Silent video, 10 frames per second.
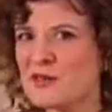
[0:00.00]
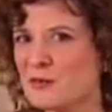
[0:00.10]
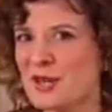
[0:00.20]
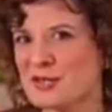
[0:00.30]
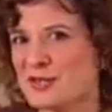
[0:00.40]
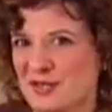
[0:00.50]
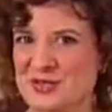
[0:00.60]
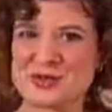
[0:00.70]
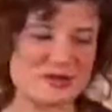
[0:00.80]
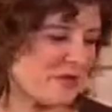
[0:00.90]
save the rest of this
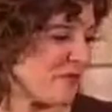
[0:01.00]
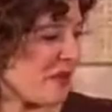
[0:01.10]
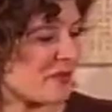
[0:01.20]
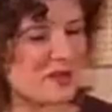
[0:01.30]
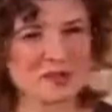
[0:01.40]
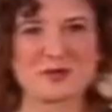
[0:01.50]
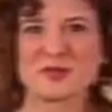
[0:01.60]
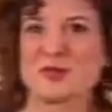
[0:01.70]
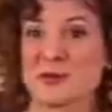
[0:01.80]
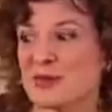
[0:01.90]
to do some fun things
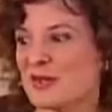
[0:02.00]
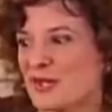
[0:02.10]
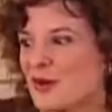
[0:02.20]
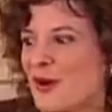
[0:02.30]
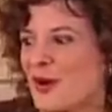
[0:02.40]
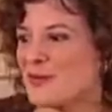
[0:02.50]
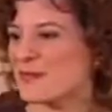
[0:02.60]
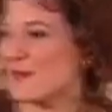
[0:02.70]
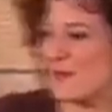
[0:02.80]
with a little bit later on.